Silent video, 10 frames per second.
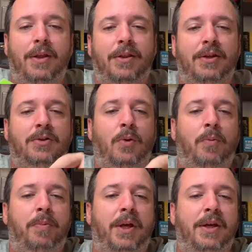this
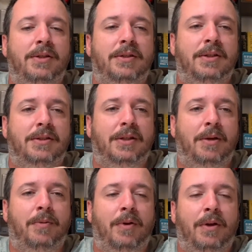whole piece is
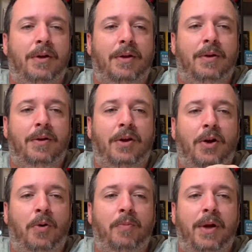
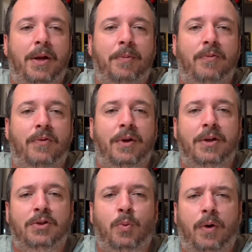made up of
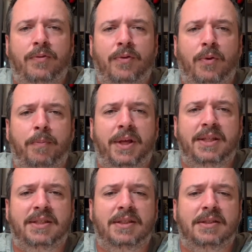12 different
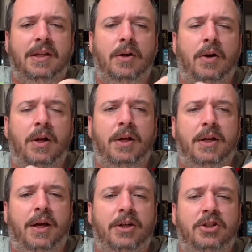pieces that are
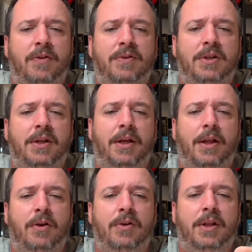kind of shifted
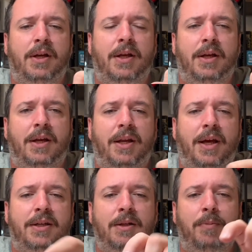together and then
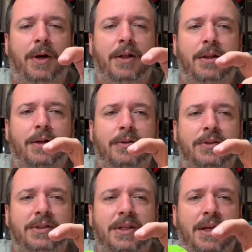connected by a little
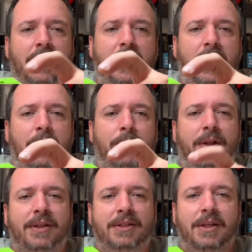C-clamp
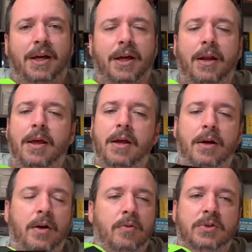on the side.
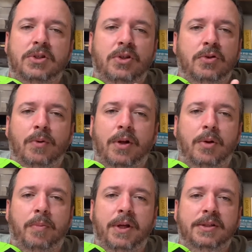No, just use
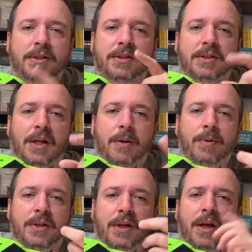regular pieces, snap
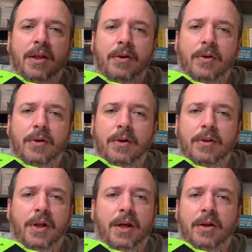it together
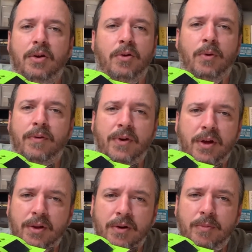like you do every
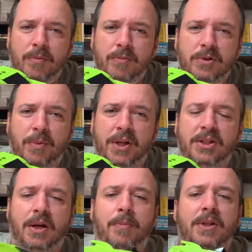other Speed
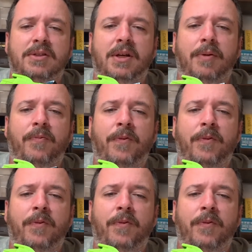Champion set.